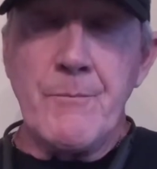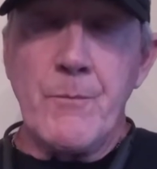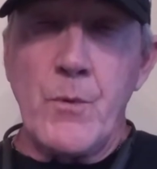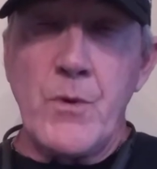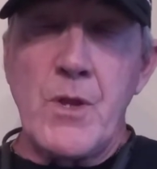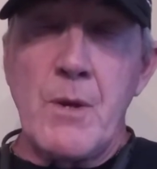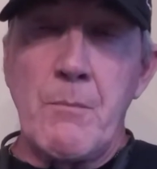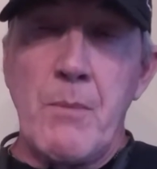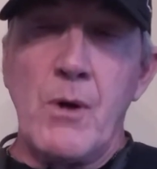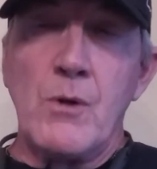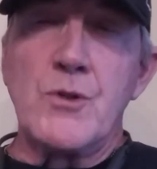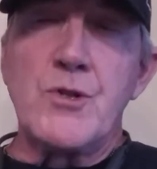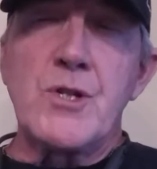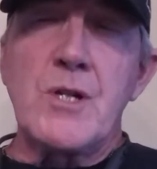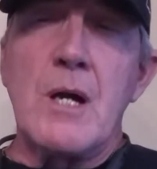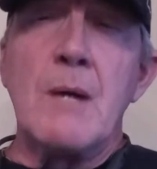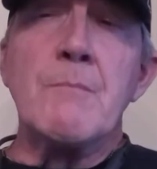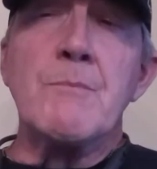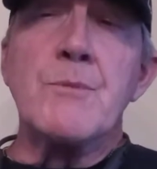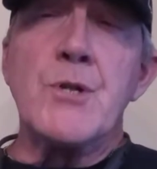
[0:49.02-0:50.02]
the bolts
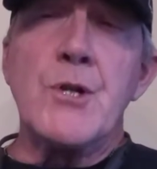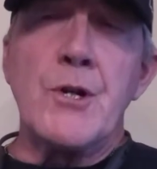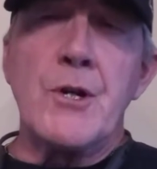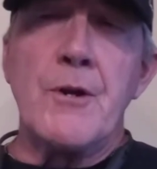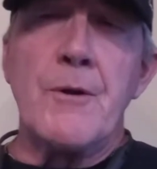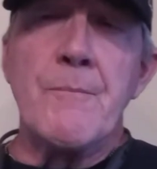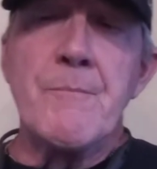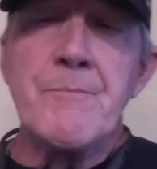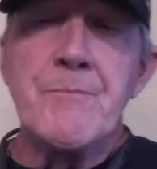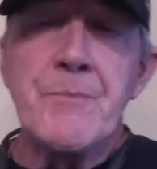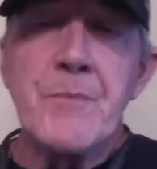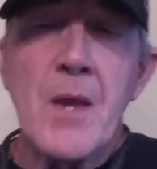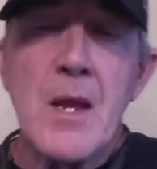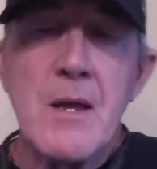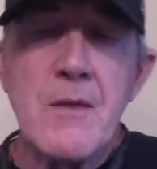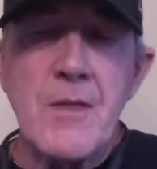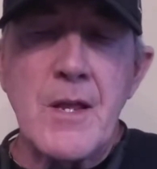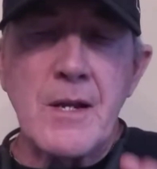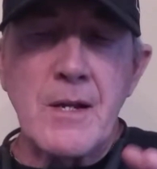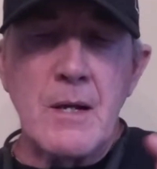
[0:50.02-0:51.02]
come to you,
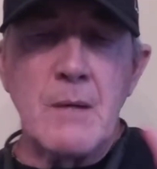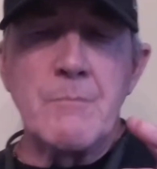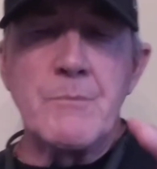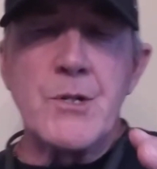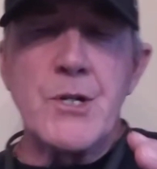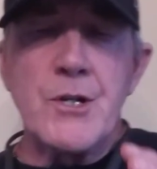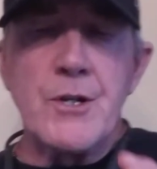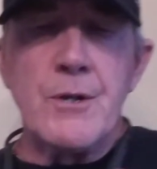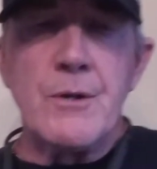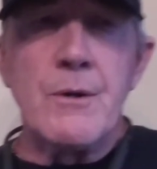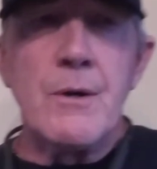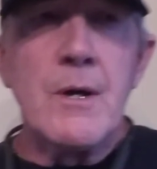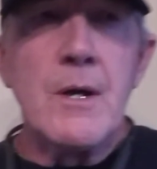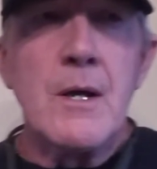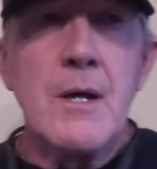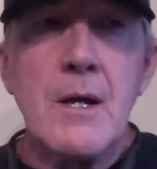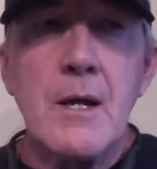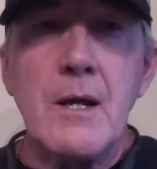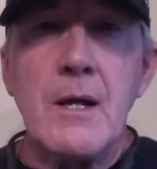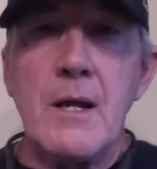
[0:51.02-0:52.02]
they come to you
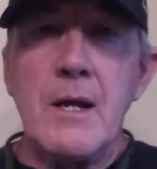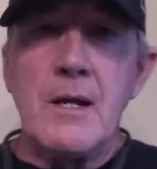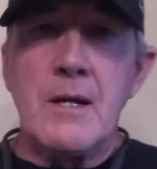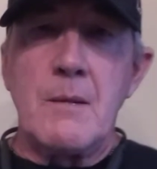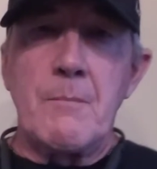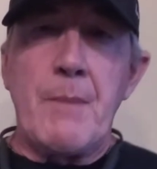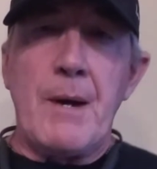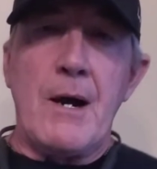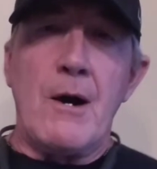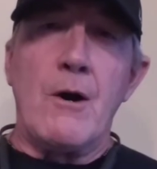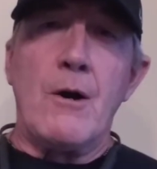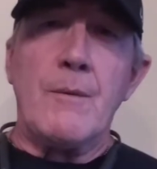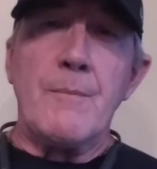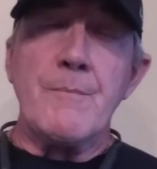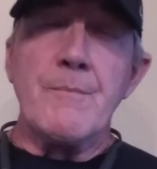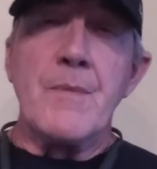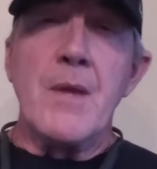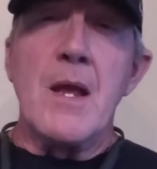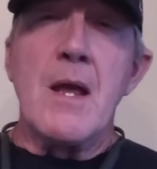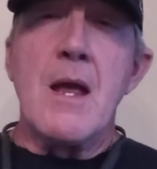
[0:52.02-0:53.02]
in a barrel.